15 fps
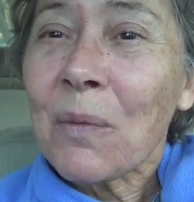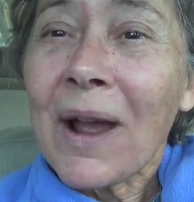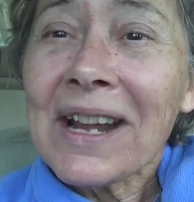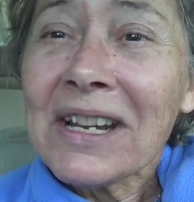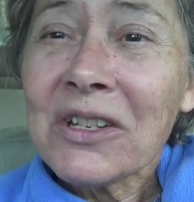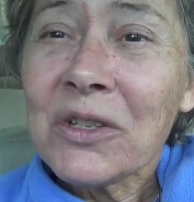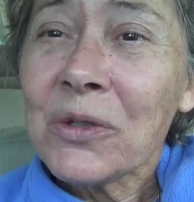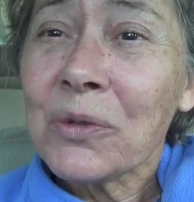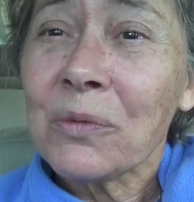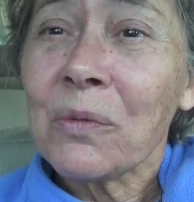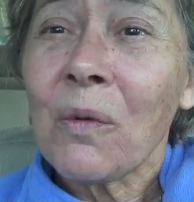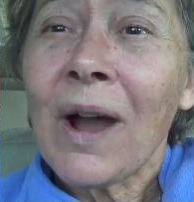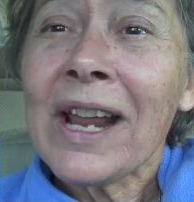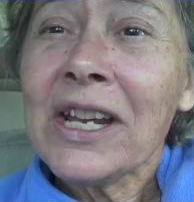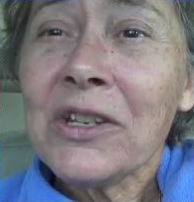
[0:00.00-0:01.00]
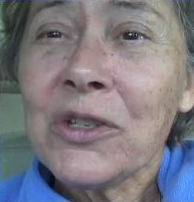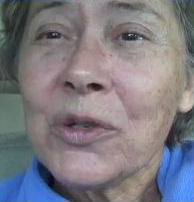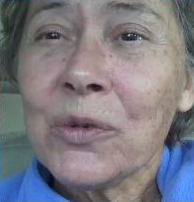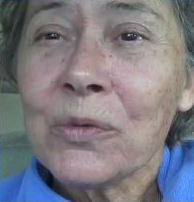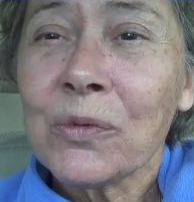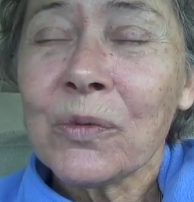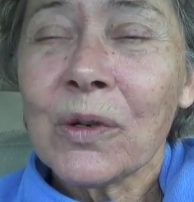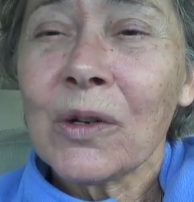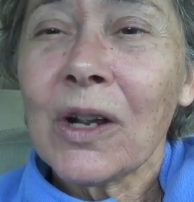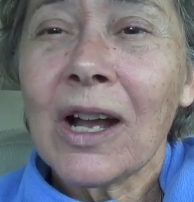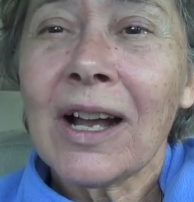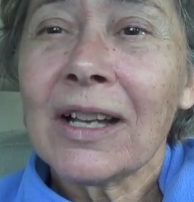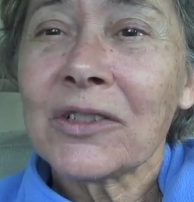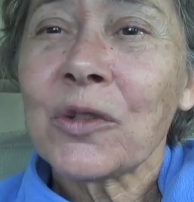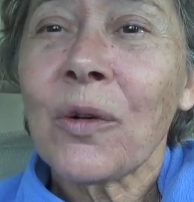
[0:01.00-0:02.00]
Why did you? Why did you
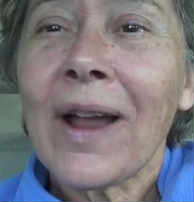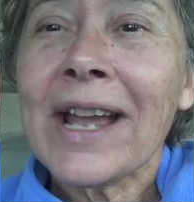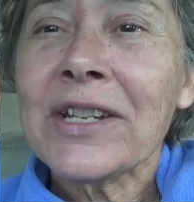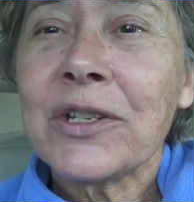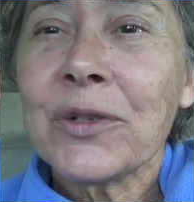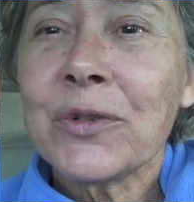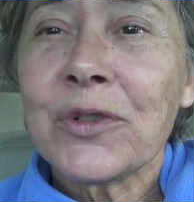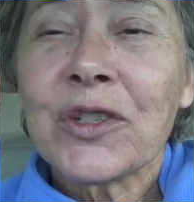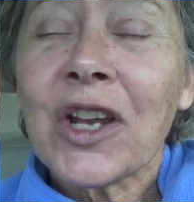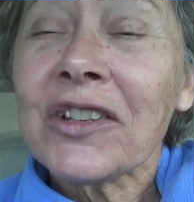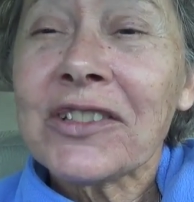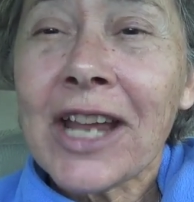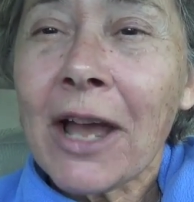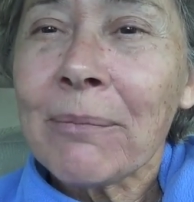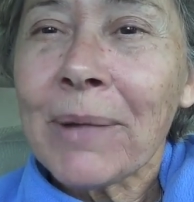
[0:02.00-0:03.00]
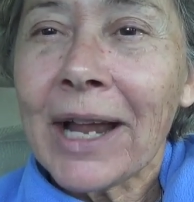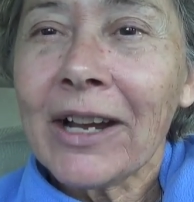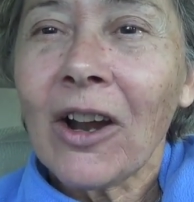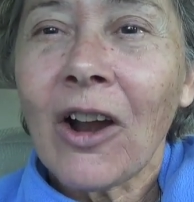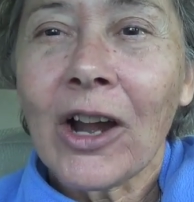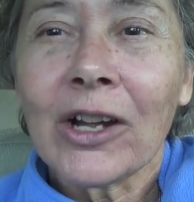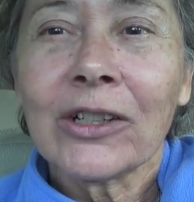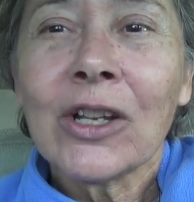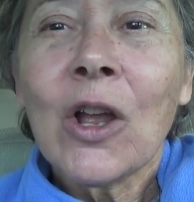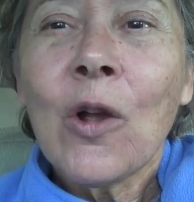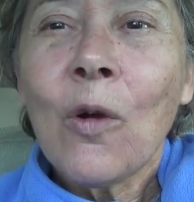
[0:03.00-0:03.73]
uh, try to shut down my heart?